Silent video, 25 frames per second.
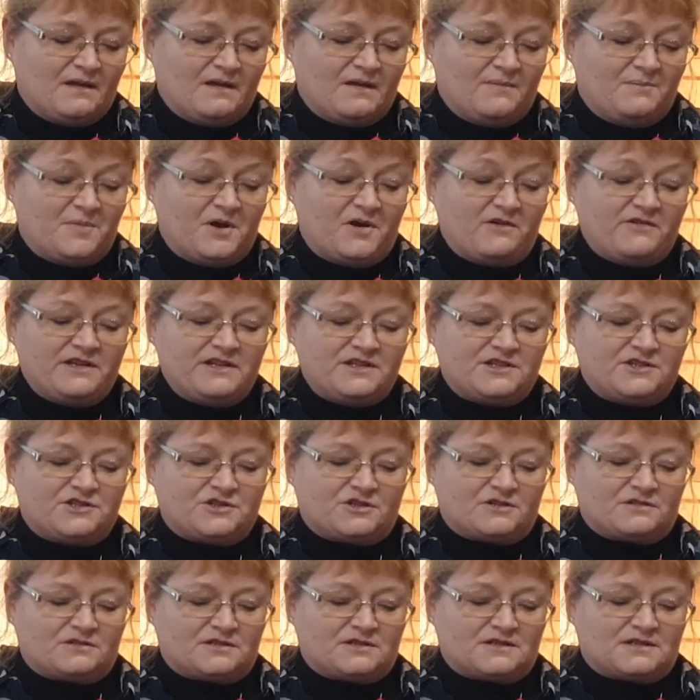Boris
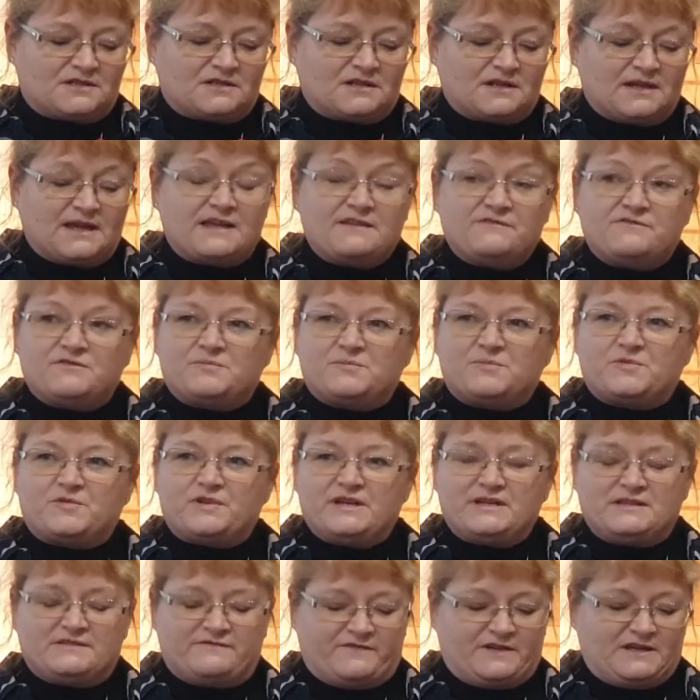Johnson gave a
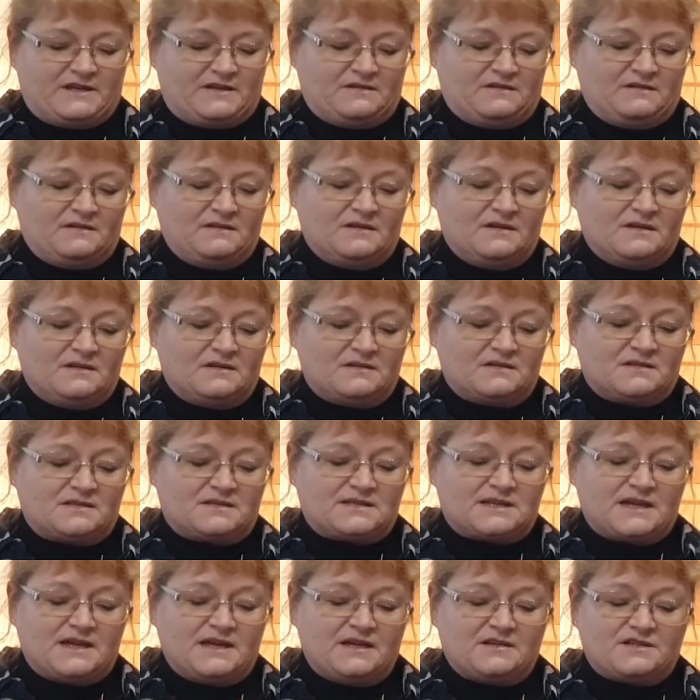briefing,
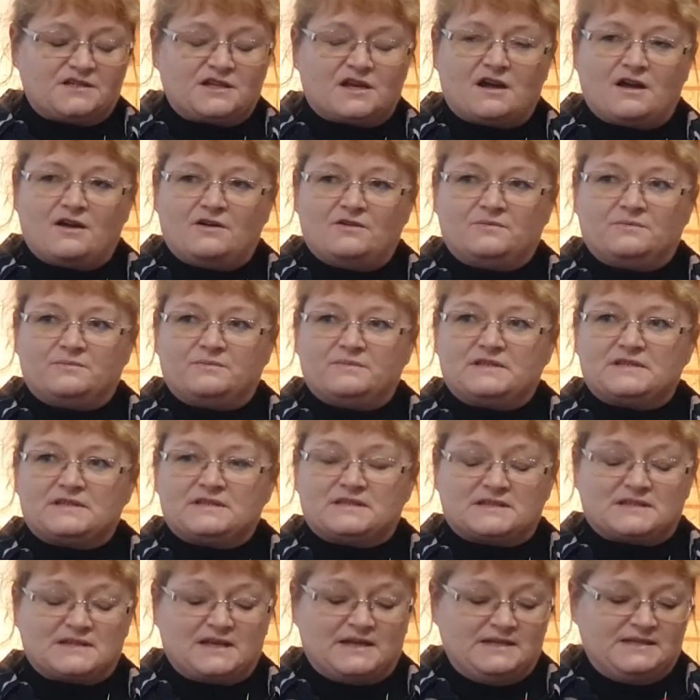stay at home,
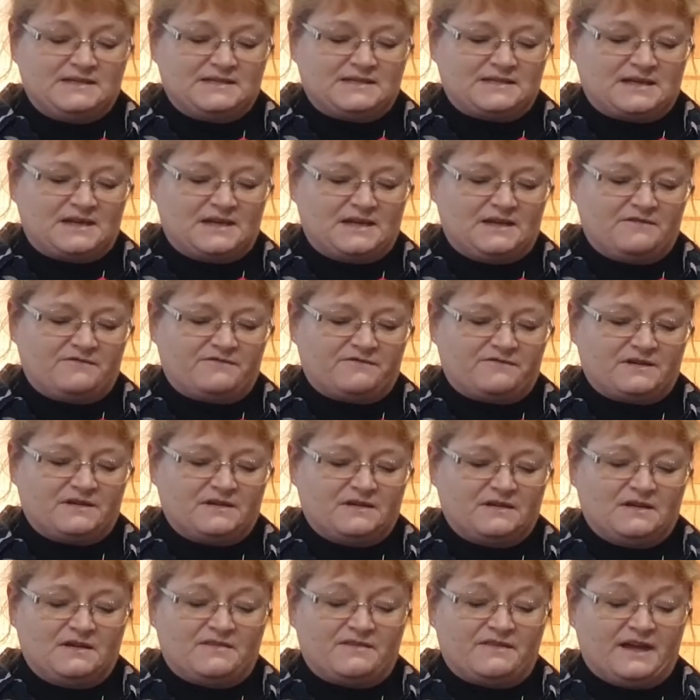stay safe,
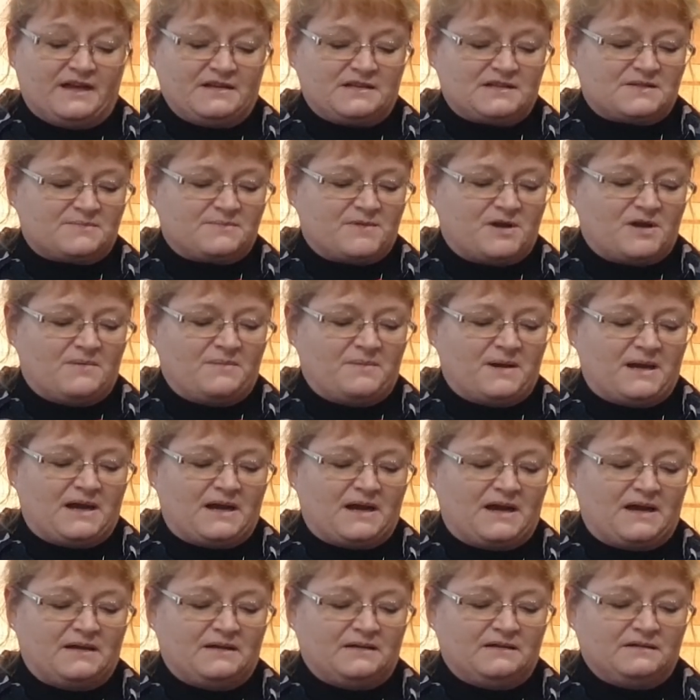that's my
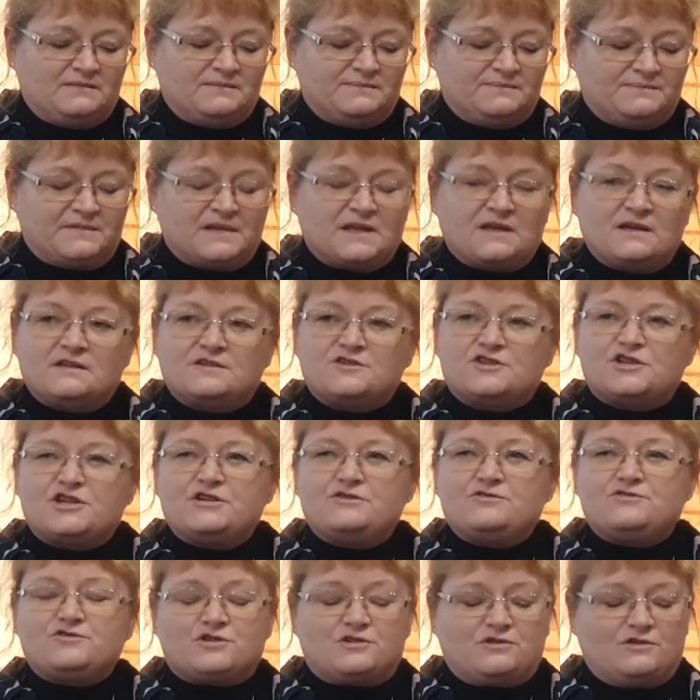plan.
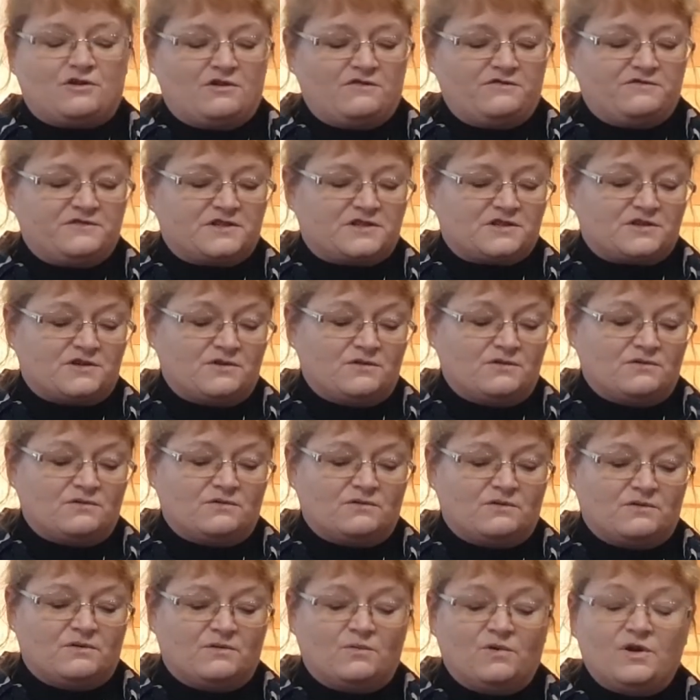Children off
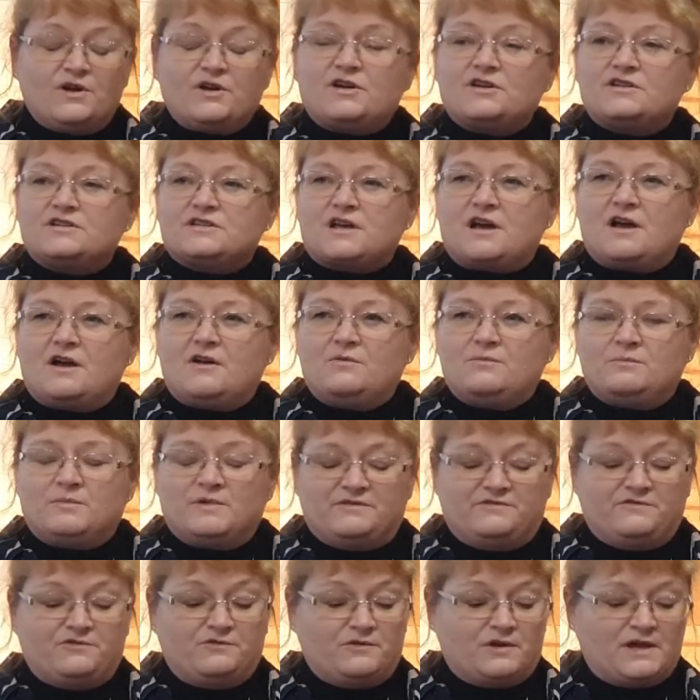school, work at home
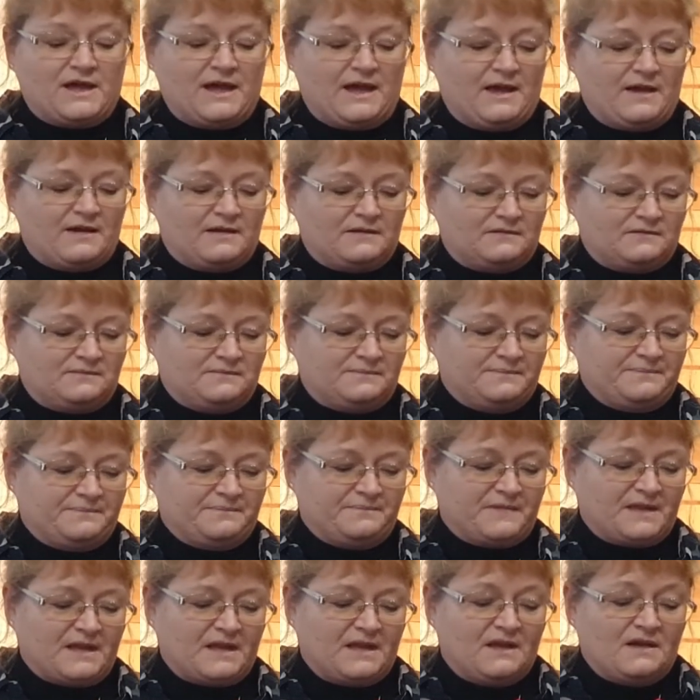if you can.
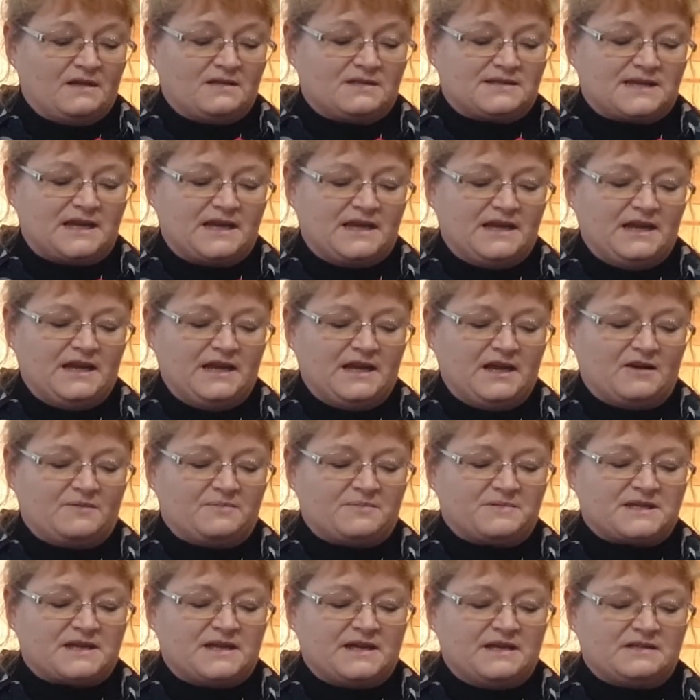Daily
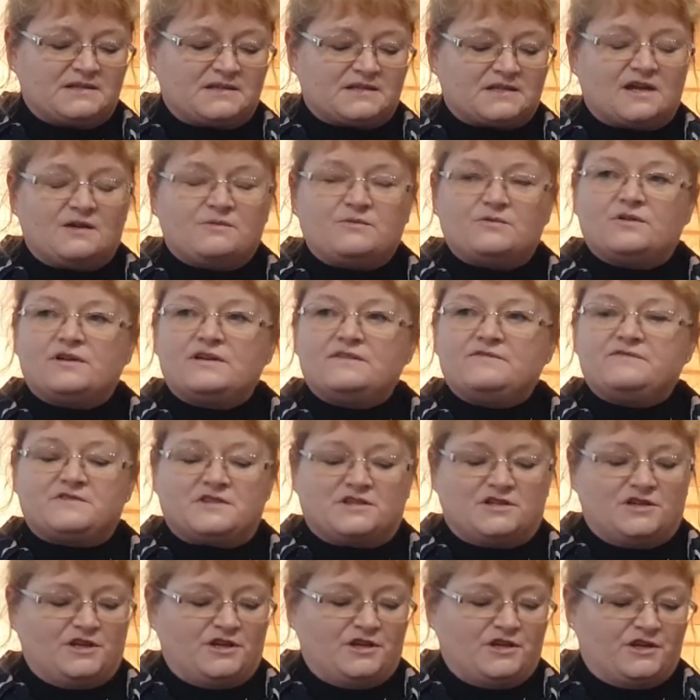updates I will give
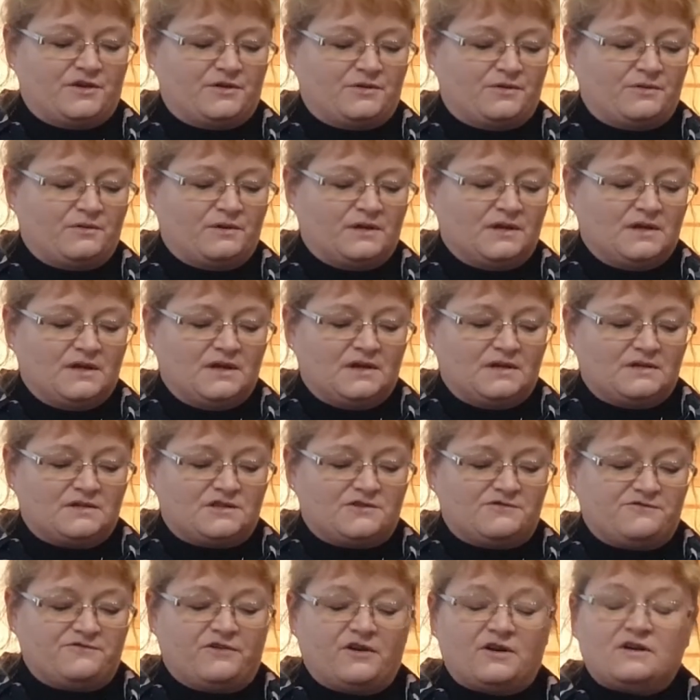to you to
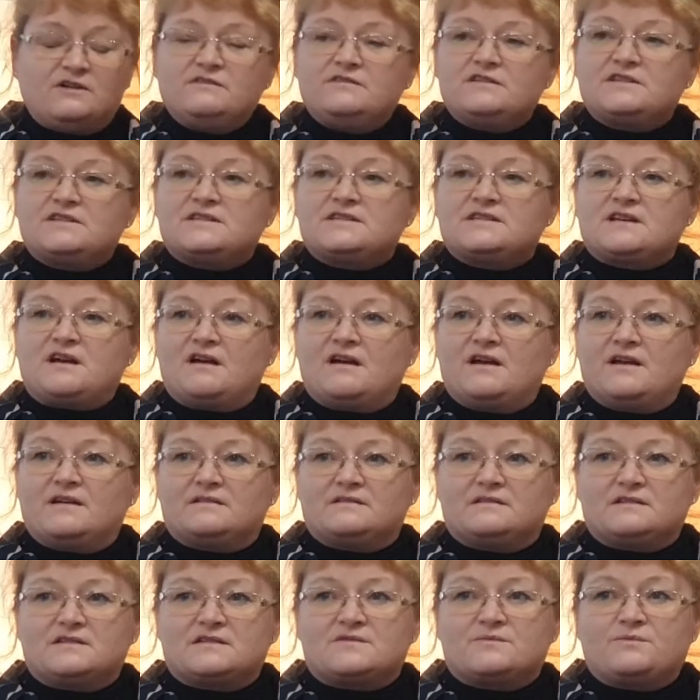follow the
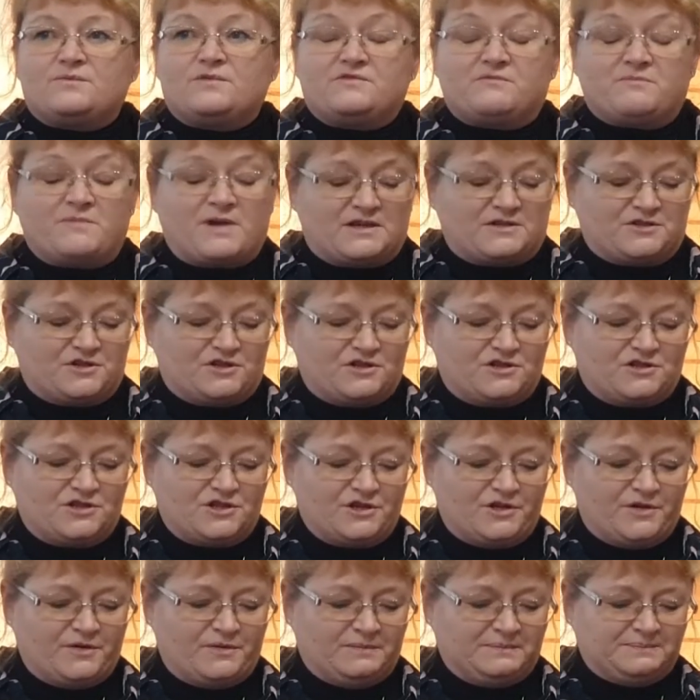science with much
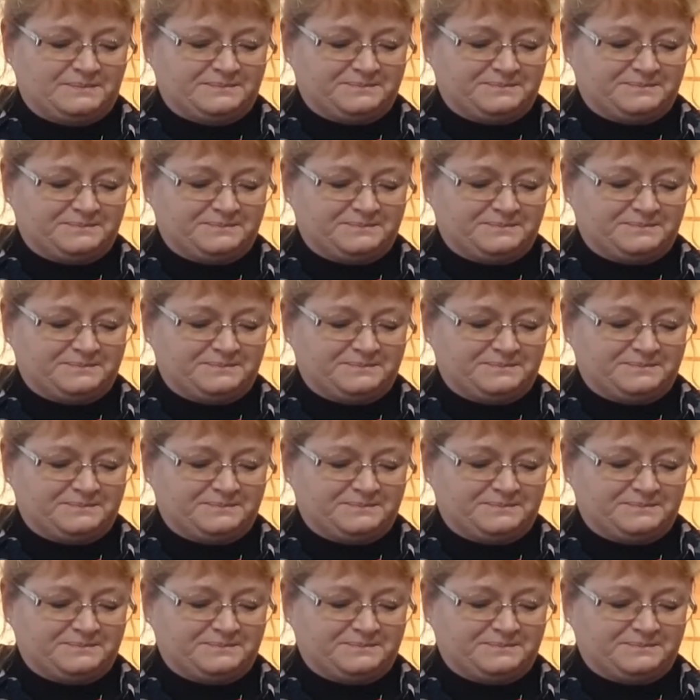ado.